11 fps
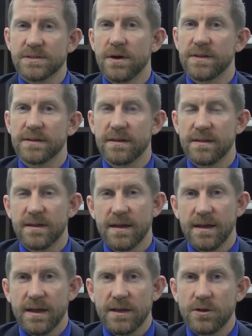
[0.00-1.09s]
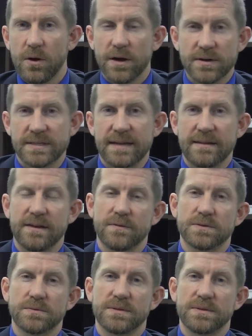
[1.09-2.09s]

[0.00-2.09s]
So I think that understanding the difference